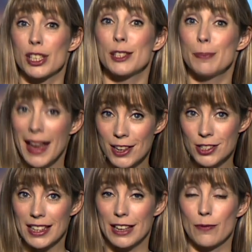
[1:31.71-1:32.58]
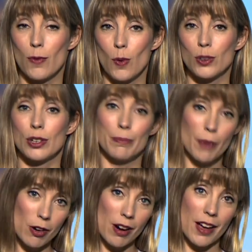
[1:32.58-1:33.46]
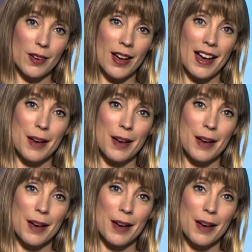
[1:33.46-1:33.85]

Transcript: especially for tomorrow,